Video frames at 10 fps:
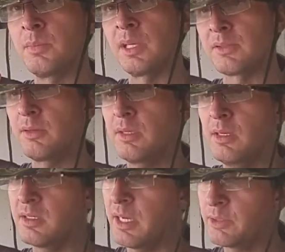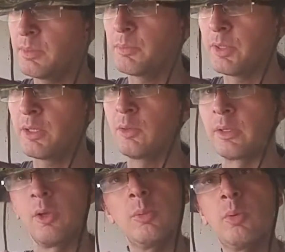But it's turned out it's actually been pretty
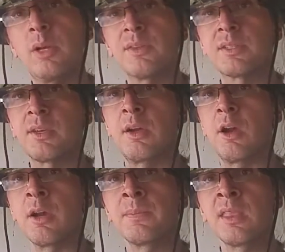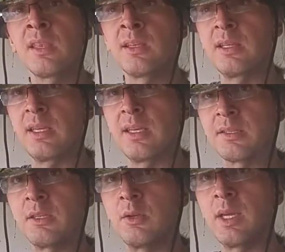cool. The whole point of the cigar
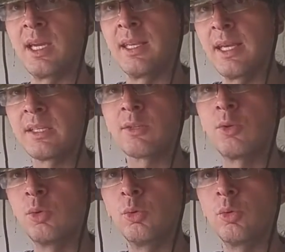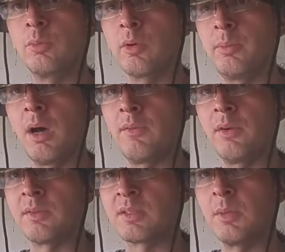is to get a nice, cool puff
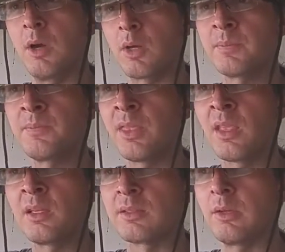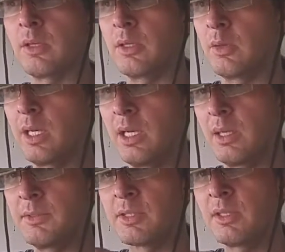of smoke. So you heat
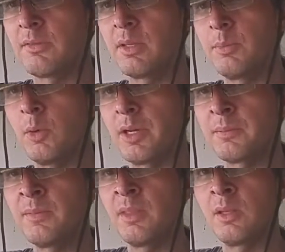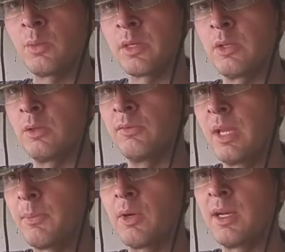it up just enough to the point where you
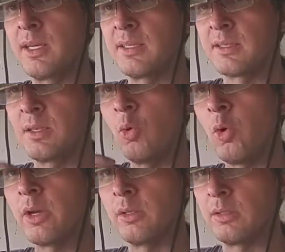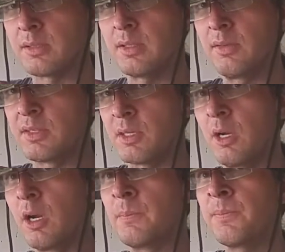vaporize the oils in the
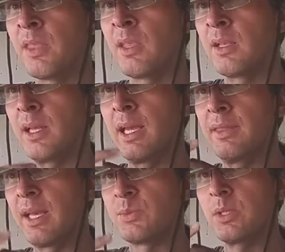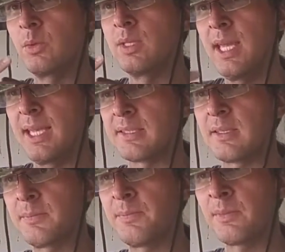cigar, and that's what you taste.